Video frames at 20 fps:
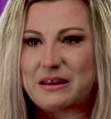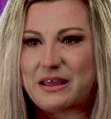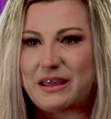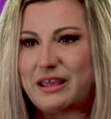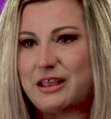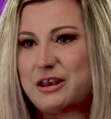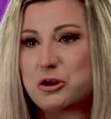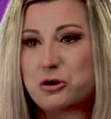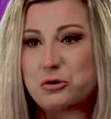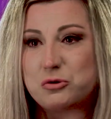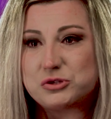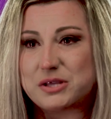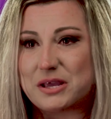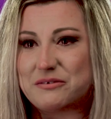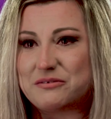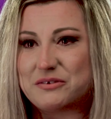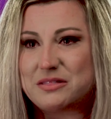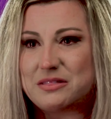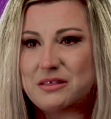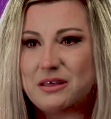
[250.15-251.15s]
He knows
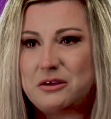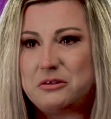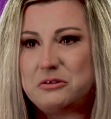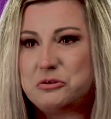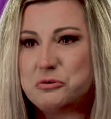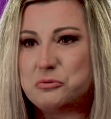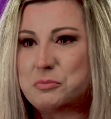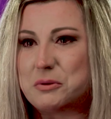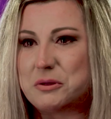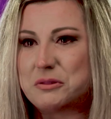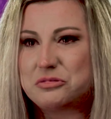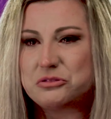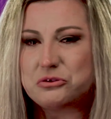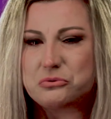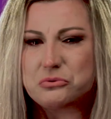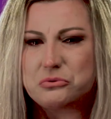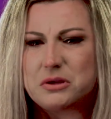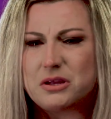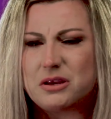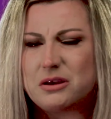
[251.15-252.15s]
everything you've been
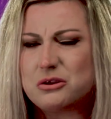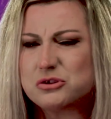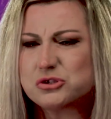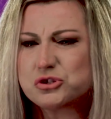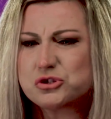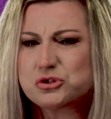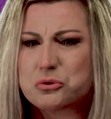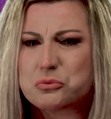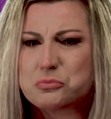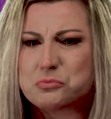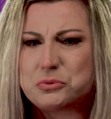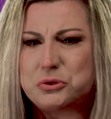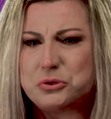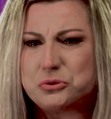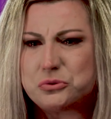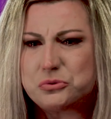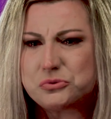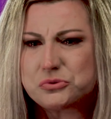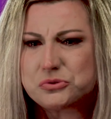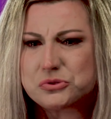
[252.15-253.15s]
through. He knows your
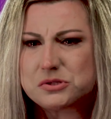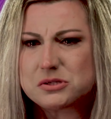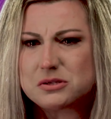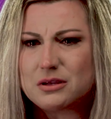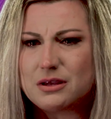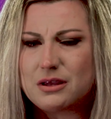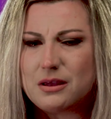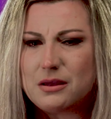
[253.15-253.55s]
abuse.